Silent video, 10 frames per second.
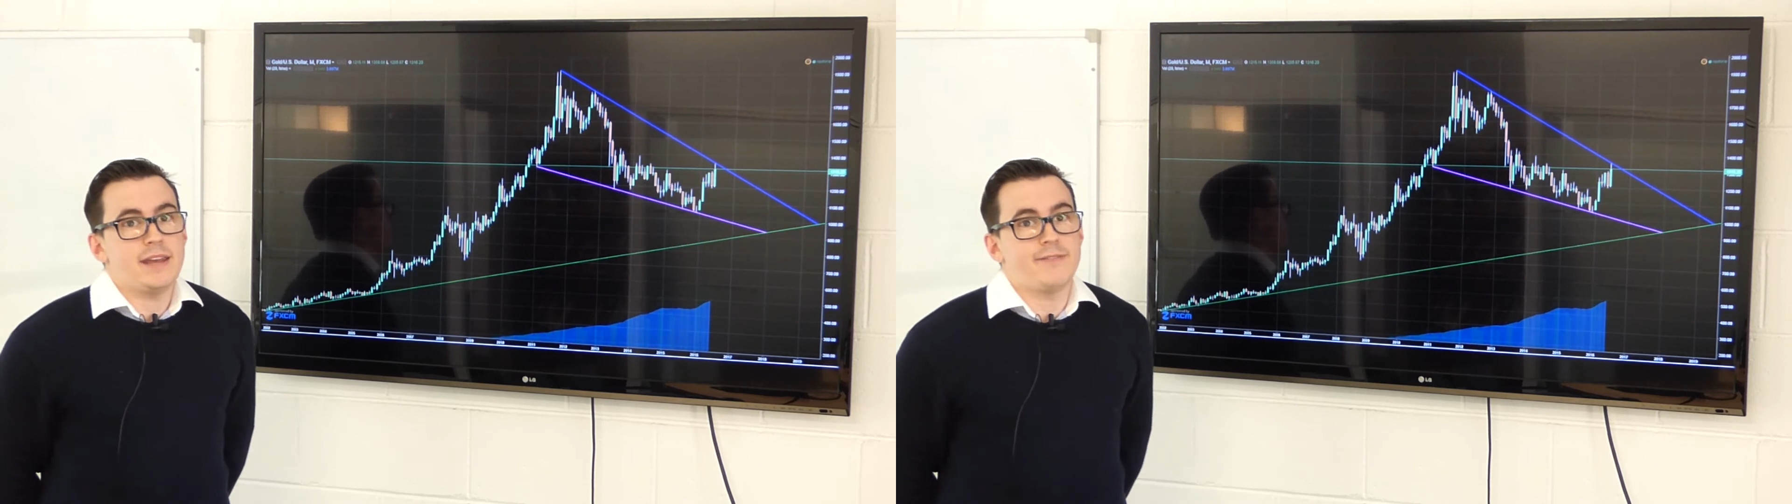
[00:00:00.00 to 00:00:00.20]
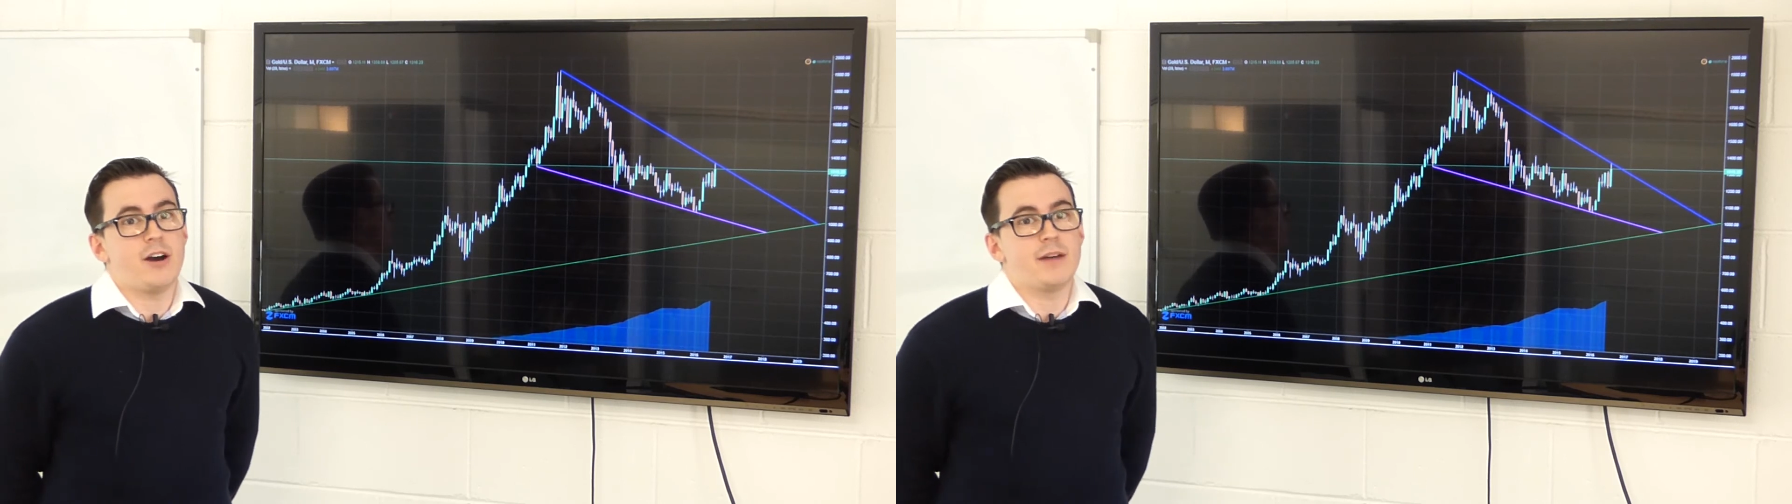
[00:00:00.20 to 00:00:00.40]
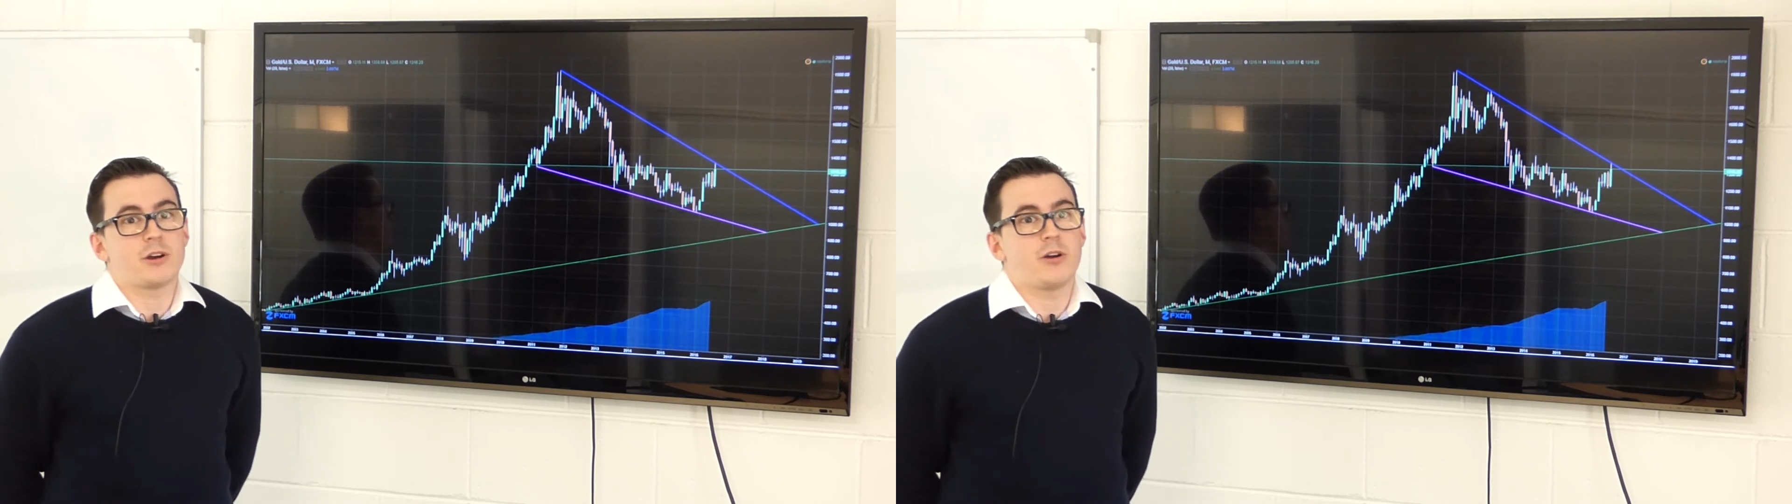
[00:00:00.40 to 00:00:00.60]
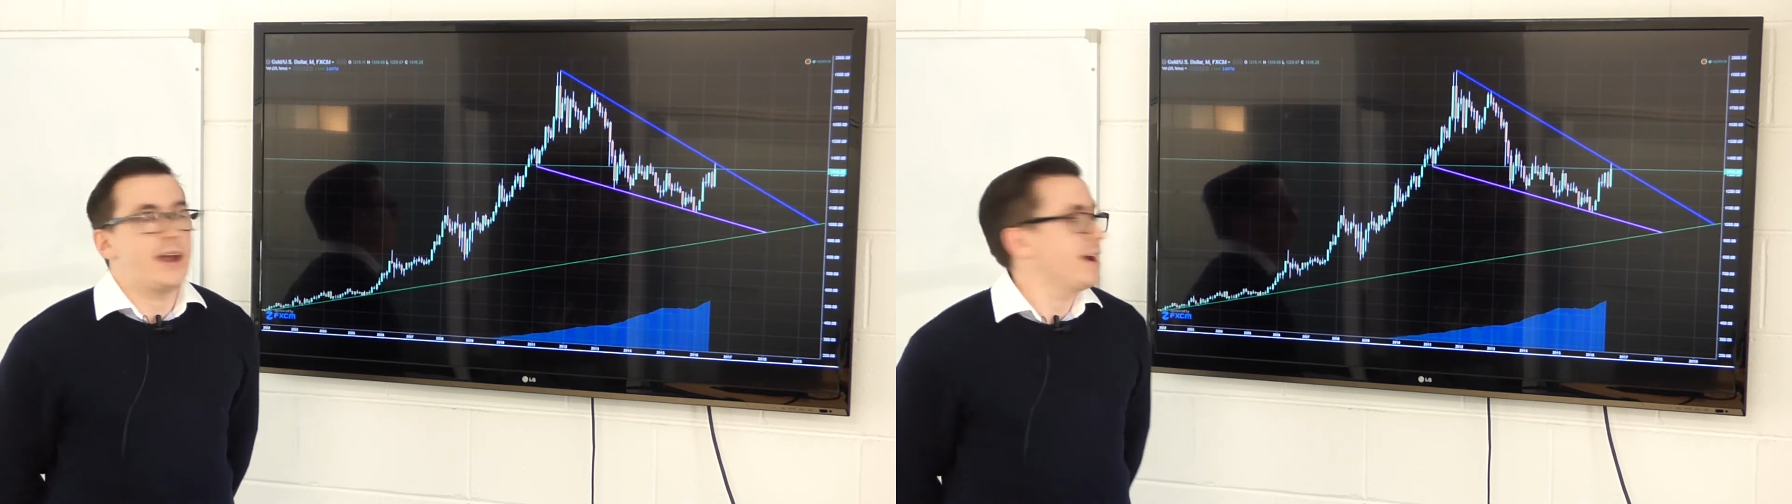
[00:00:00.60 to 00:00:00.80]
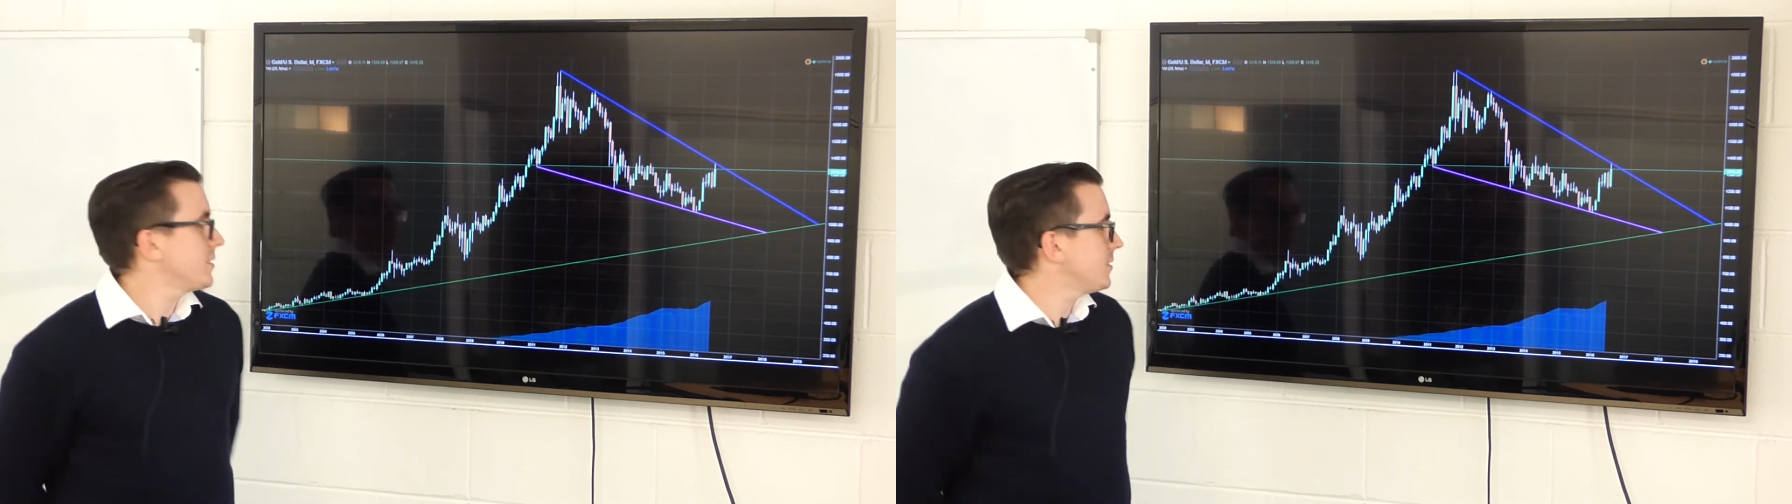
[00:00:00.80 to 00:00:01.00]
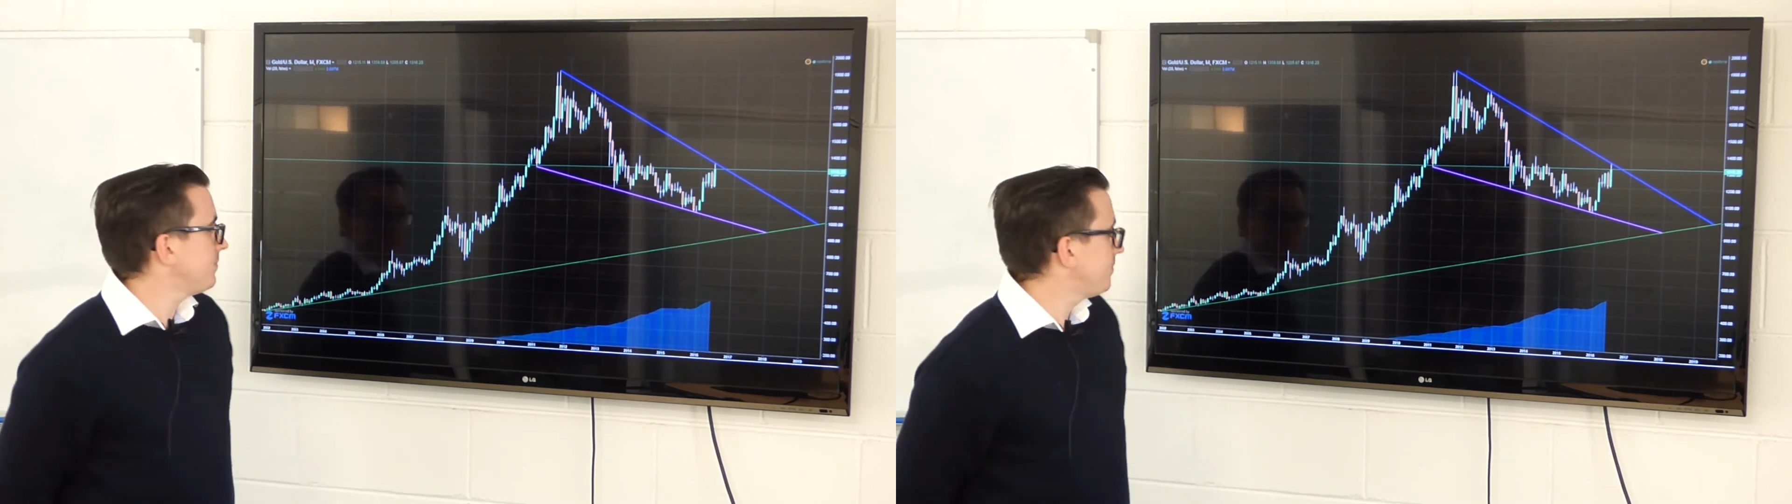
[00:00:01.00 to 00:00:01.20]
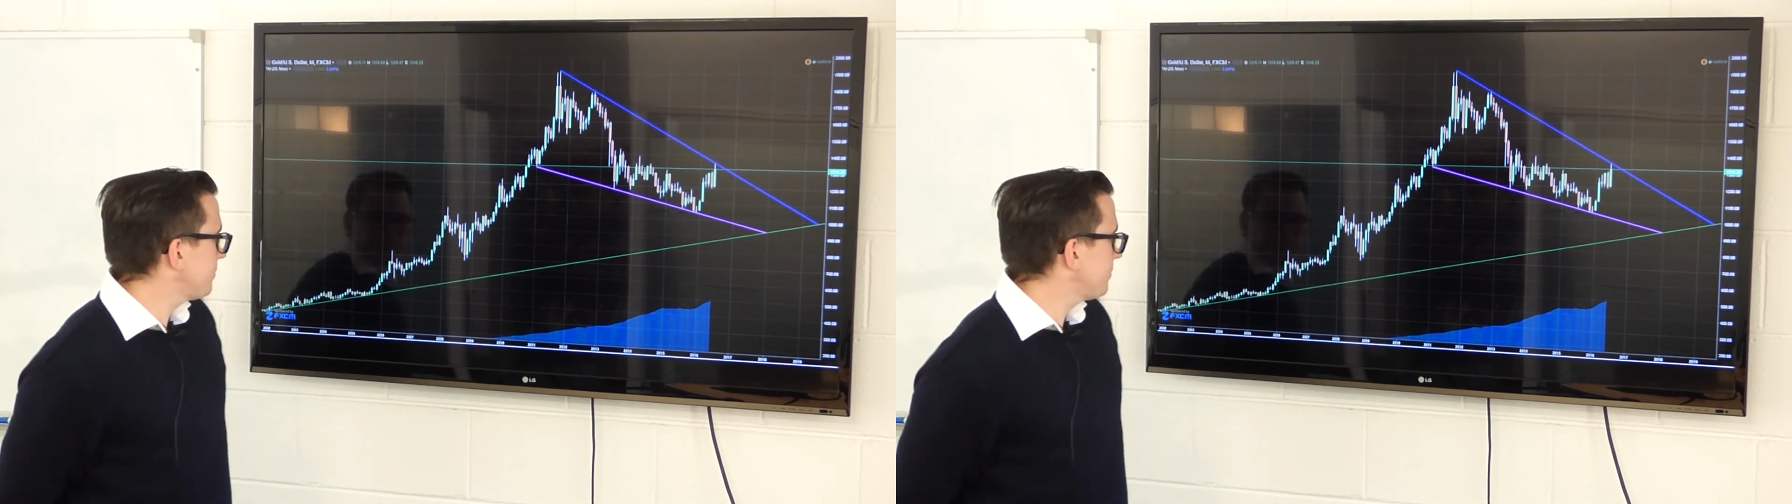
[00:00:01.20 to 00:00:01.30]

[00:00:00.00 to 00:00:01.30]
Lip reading: if I'm correct,